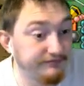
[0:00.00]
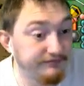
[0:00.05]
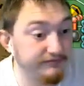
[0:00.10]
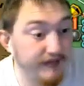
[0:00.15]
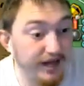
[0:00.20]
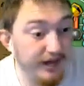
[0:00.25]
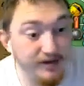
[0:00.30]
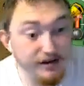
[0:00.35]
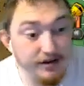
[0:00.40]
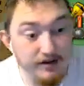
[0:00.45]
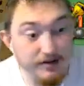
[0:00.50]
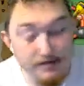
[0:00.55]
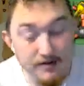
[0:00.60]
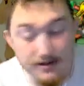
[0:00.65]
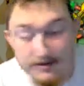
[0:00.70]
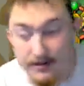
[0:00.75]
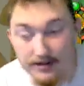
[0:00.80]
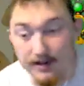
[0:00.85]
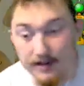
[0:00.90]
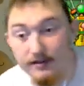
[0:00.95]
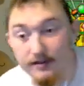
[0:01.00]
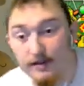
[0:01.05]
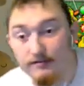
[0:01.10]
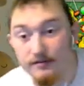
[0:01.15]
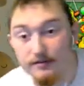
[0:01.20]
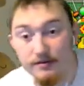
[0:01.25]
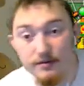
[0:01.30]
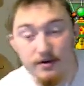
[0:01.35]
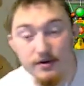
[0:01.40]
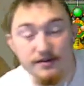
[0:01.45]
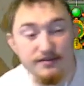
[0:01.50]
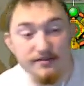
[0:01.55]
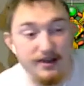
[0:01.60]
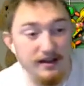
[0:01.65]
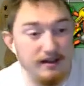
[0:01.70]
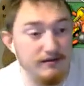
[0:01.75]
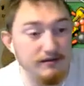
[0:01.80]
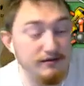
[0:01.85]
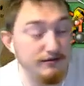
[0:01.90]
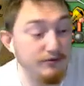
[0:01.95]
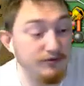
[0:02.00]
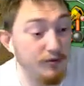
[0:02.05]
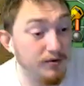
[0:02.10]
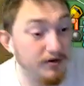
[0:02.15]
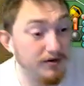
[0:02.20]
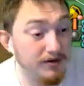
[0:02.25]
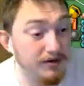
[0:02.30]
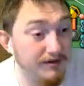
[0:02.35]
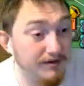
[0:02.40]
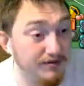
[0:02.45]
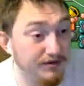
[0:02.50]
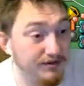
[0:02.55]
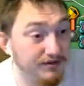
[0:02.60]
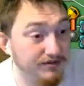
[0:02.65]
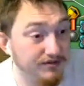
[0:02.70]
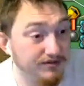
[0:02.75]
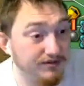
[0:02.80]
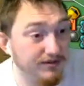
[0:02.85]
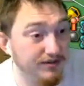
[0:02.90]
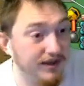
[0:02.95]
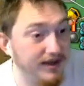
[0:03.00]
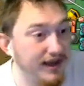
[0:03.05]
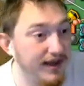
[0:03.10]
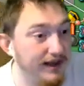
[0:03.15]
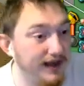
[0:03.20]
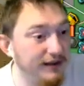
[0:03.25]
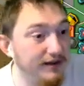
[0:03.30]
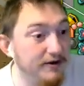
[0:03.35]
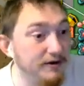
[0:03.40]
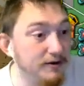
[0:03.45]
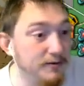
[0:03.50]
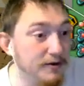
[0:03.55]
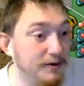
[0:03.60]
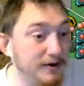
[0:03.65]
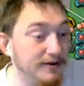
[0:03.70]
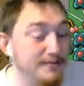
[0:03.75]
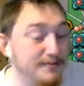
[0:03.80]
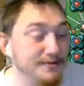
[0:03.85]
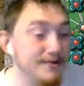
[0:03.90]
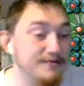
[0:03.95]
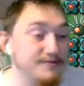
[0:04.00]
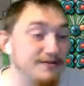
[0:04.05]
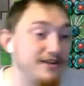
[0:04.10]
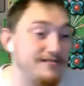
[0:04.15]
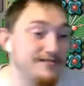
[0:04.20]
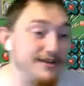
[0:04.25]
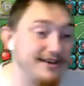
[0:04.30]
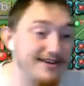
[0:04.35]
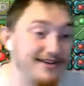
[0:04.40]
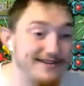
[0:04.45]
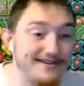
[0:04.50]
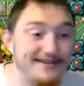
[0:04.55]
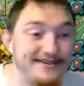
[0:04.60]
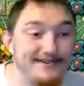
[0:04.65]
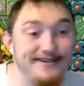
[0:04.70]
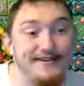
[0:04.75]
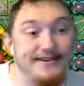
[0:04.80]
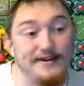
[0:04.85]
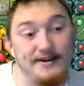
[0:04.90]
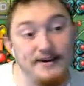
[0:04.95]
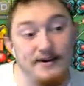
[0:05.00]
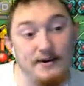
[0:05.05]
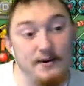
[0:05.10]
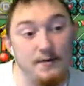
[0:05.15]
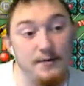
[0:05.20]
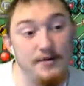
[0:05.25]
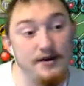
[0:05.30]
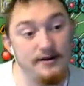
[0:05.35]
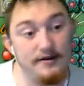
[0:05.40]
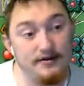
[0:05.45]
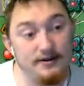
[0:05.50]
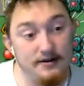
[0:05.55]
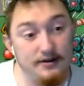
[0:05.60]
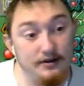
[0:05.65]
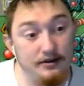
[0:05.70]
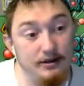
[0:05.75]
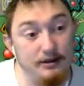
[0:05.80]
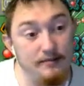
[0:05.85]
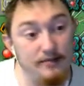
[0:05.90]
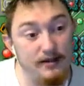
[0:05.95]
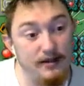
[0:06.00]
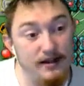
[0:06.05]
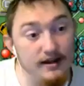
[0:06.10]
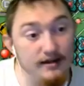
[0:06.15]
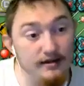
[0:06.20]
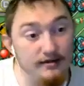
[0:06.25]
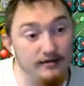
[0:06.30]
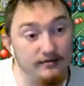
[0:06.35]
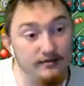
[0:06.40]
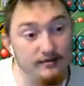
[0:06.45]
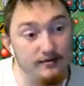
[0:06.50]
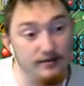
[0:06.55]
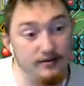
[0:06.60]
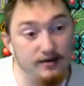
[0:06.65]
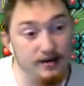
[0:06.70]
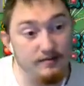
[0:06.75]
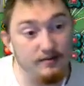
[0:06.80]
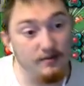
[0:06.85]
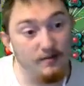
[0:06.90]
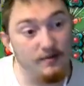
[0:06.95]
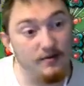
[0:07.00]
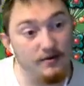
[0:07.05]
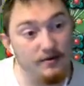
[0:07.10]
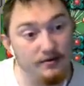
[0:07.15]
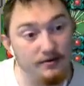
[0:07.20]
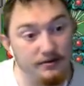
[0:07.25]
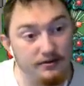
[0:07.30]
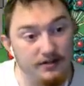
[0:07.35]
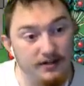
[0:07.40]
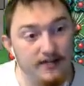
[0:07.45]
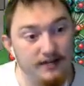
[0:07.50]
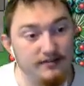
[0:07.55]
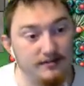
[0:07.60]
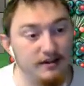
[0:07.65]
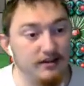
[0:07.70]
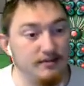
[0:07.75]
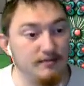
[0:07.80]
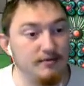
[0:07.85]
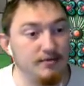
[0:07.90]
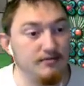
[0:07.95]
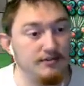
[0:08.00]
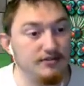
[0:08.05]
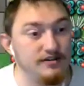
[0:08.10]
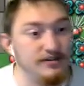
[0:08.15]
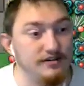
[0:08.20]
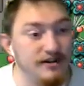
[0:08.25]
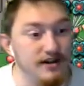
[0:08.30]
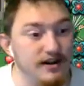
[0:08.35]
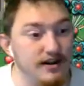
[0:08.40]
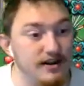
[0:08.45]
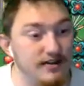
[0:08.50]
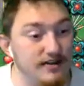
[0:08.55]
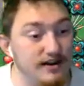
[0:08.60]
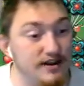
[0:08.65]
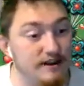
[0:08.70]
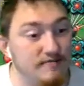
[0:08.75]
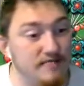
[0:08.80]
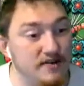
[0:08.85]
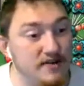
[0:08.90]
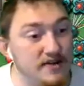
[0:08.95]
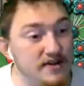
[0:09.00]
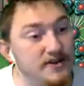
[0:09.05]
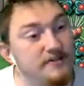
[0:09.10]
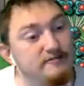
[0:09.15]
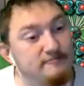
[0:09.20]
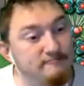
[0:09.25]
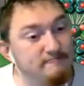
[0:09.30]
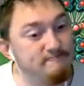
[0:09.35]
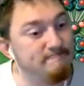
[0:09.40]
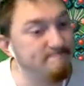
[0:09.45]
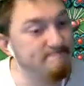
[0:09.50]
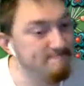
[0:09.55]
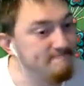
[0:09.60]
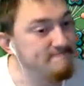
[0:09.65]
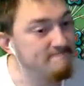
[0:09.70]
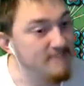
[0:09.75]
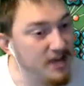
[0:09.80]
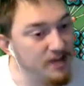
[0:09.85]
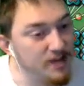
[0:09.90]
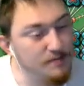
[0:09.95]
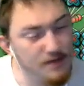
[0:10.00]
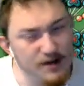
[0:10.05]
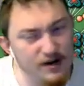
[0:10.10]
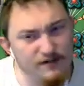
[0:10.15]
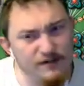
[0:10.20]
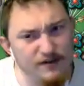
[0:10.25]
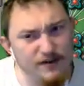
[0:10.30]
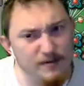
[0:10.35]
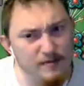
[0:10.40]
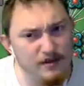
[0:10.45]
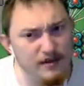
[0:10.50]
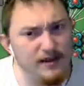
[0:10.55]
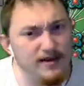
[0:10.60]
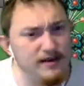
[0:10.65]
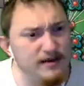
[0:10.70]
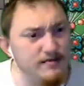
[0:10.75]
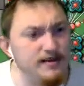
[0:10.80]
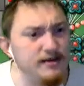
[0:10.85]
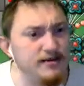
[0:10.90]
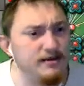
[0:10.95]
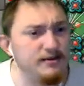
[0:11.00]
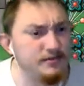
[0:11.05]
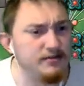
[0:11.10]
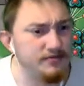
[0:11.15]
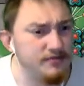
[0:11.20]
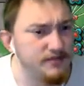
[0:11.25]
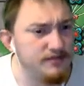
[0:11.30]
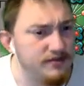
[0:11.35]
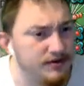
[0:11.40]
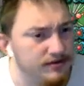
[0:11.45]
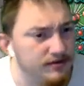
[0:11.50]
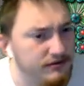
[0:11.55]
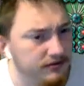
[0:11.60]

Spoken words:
Another piece of cake level. What is that, level 4 or level... Hello, welcome UVB! We are currently playing through Creeper World. It's not the most entertaining thing, but it's pretty fun to play, to be honest with you.